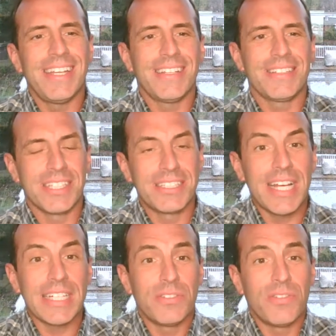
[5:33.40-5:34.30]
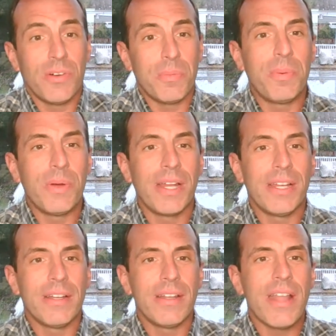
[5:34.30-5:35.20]
successful,
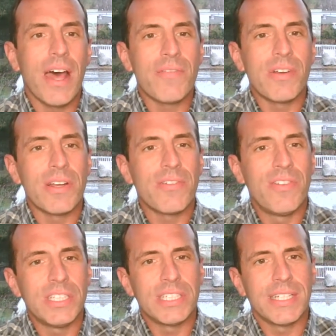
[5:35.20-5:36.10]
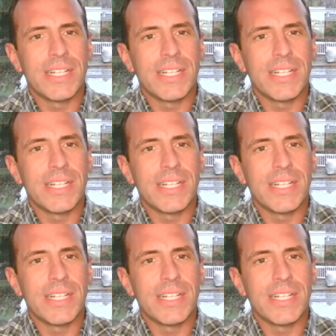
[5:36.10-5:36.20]
but not very efficient.